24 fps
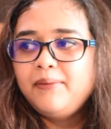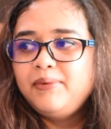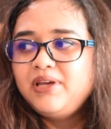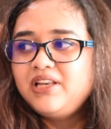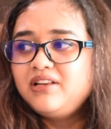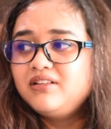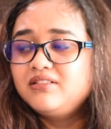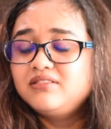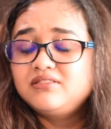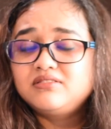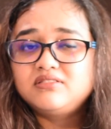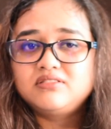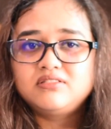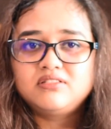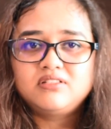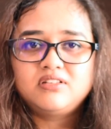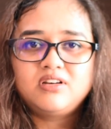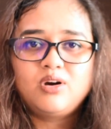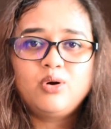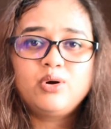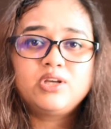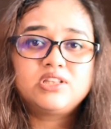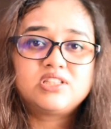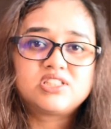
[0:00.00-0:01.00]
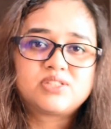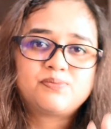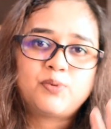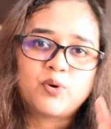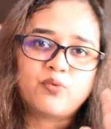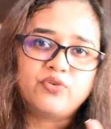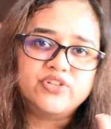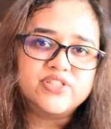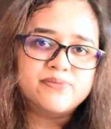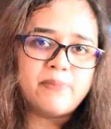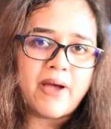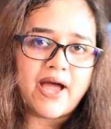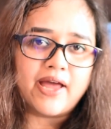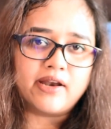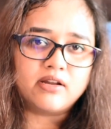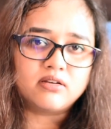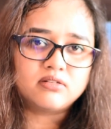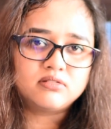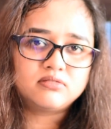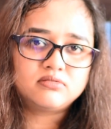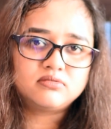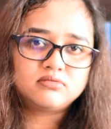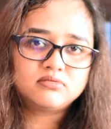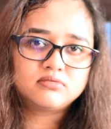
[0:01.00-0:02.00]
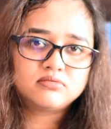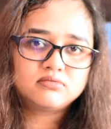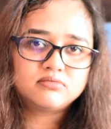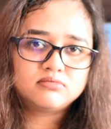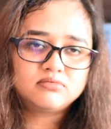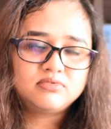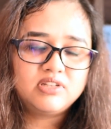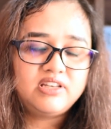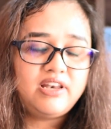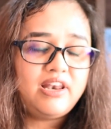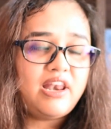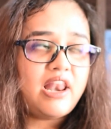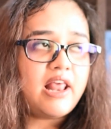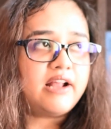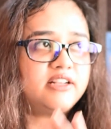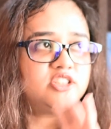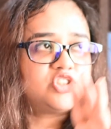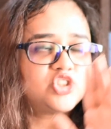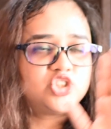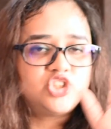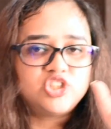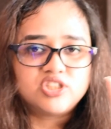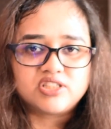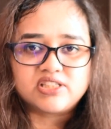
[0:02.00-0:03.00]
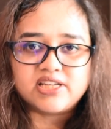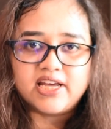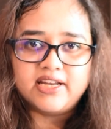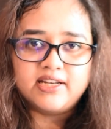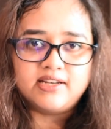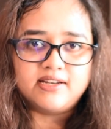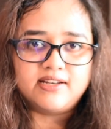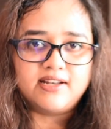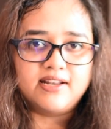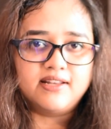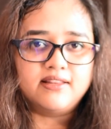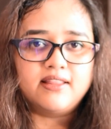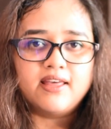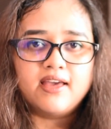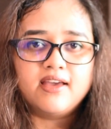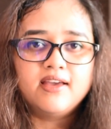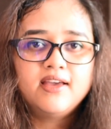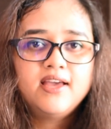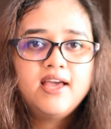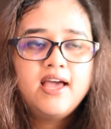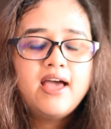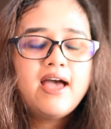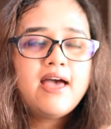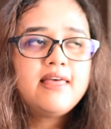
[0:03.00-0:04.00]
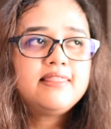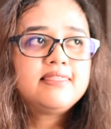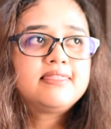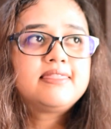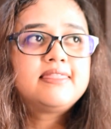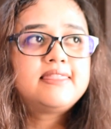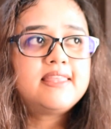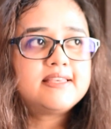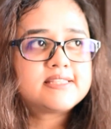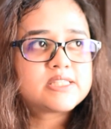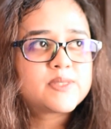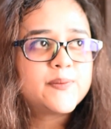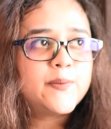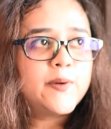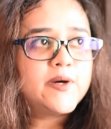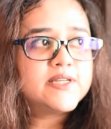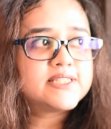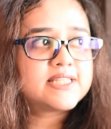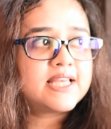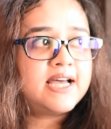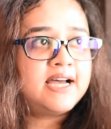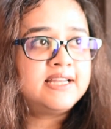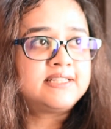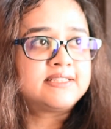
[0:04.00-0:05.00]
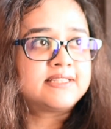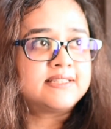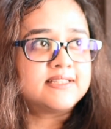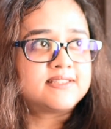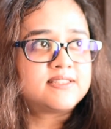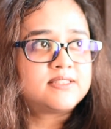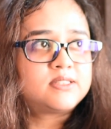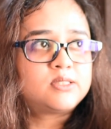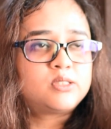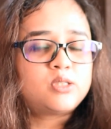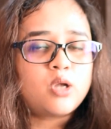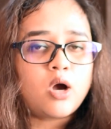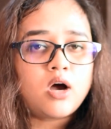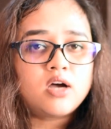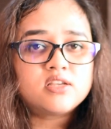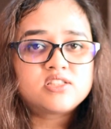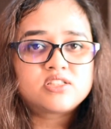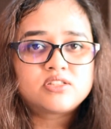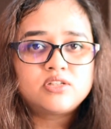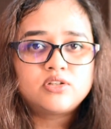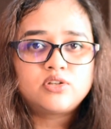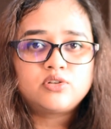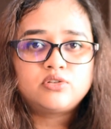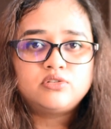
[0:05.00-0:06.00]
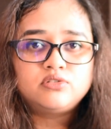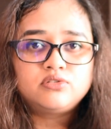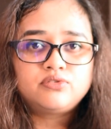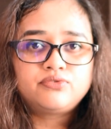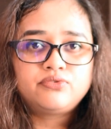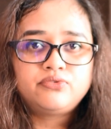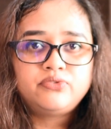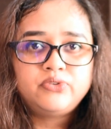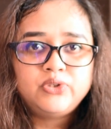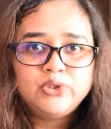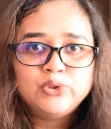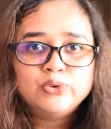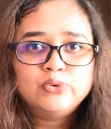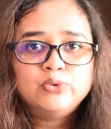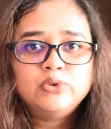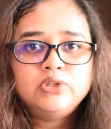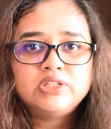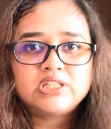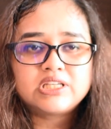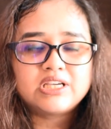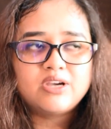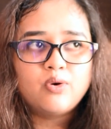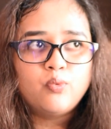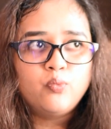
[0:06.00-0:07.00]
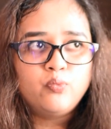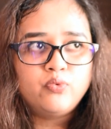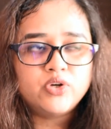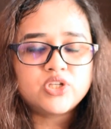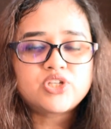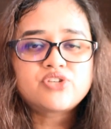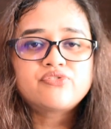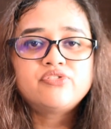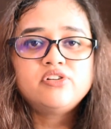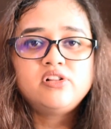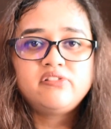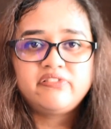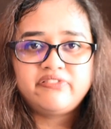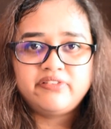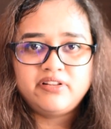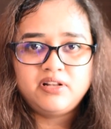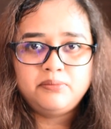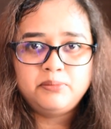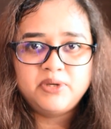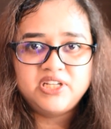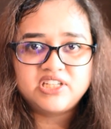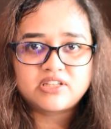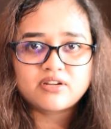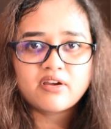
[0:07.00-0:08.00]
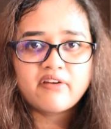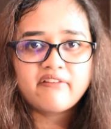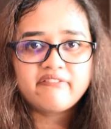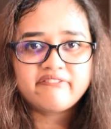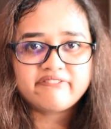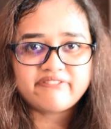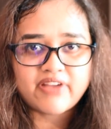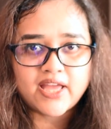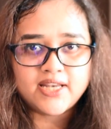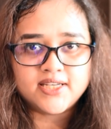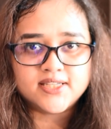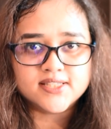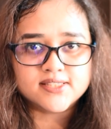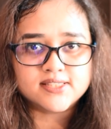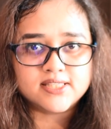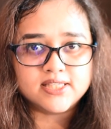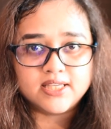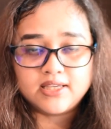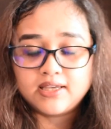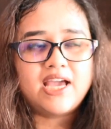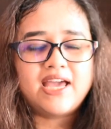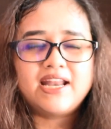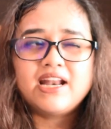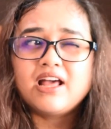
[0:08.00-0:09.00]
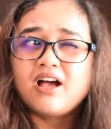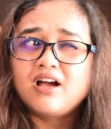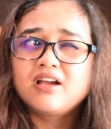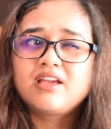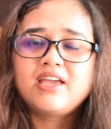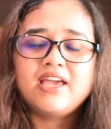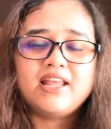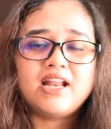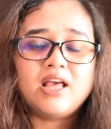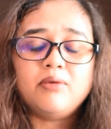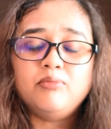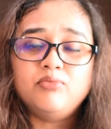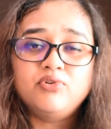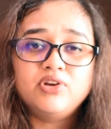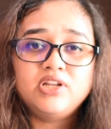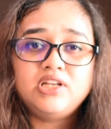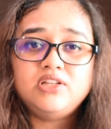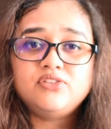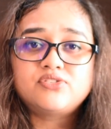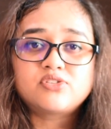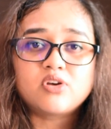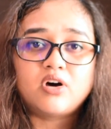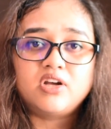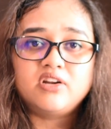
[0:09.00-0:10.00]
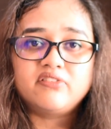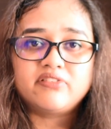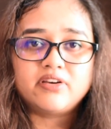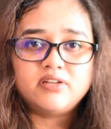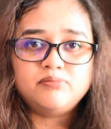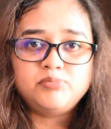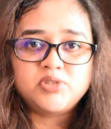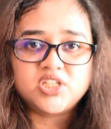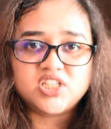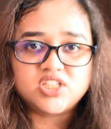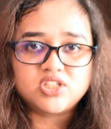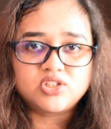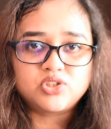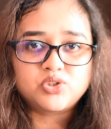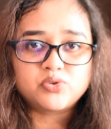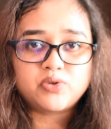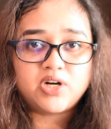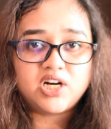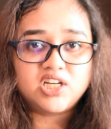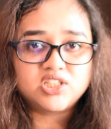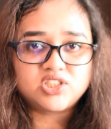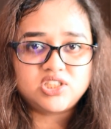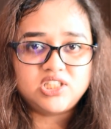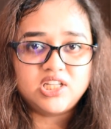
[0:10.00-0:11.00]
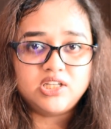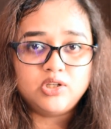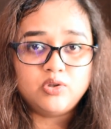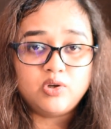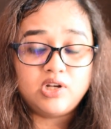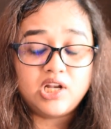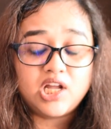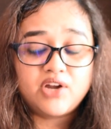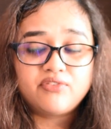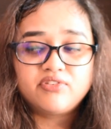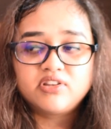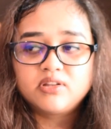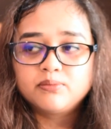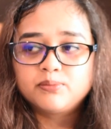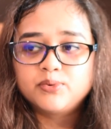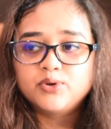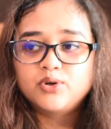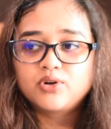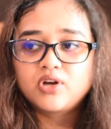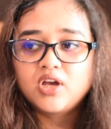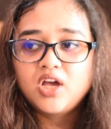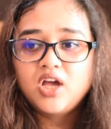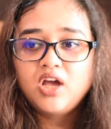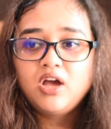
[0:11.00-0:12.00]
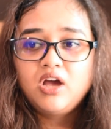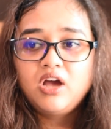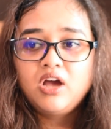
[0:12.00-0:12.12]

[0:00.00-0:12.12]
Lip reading: I mean, okay, this book was bad. Let's just end it at there. This was a testosterone fueled wish fulfillment fantasy. And again, I'm really sorry if I'm judging too harshly and you loved the book,